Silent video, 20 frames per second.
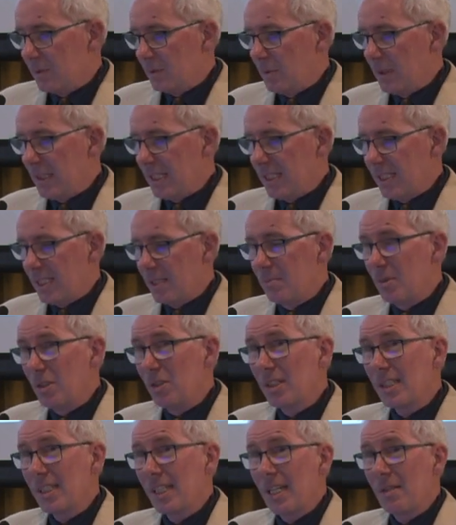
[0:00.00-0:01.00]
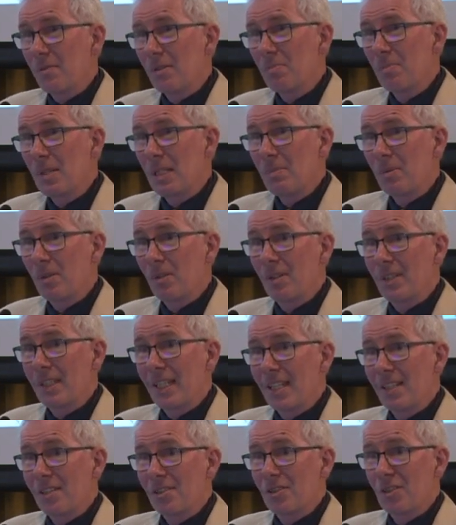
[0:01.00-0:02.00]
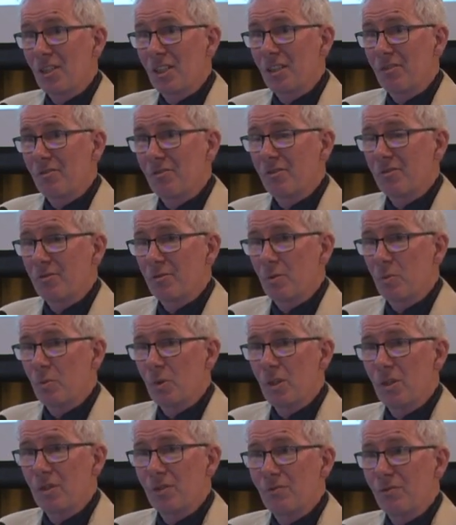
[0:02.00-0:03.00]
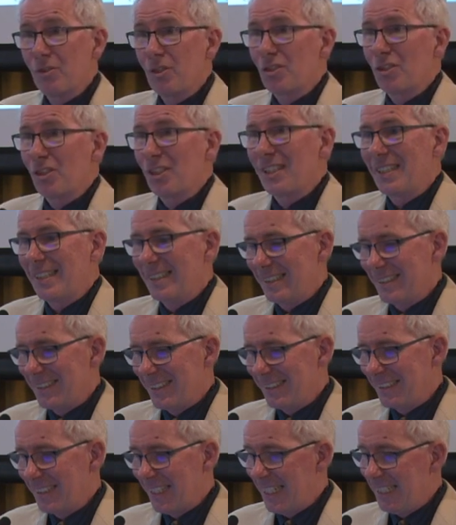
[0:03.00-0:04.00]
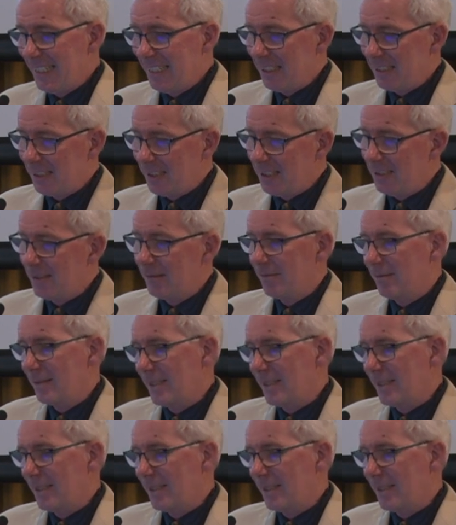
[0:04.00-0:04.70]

We can communicate with people on the other side of the world virtually instantaneously.